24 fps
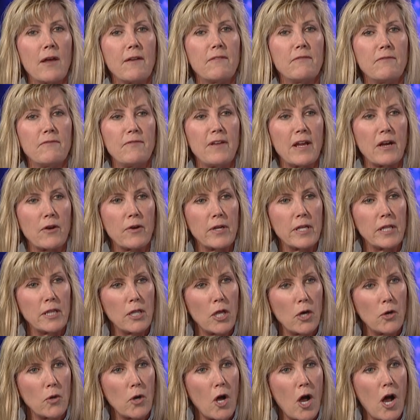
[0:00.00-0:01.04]
very
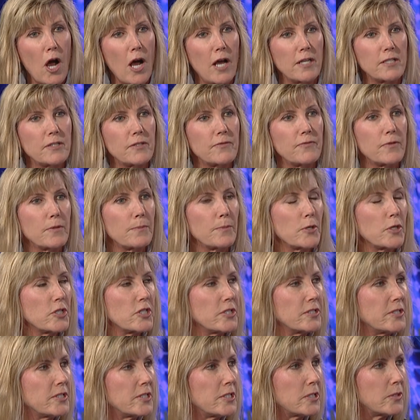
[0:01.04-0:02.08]
low cost for
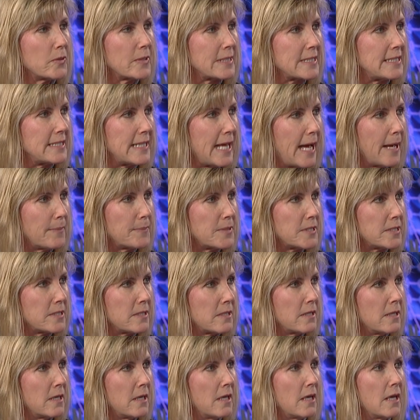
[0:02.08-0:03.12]
merchants to accept.
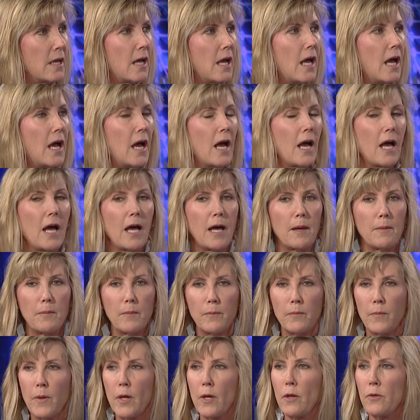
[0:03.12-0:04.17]

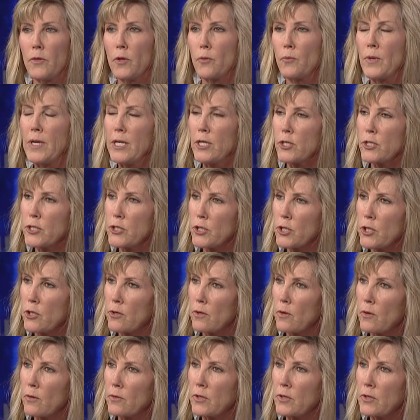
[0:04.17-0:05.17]
The readers are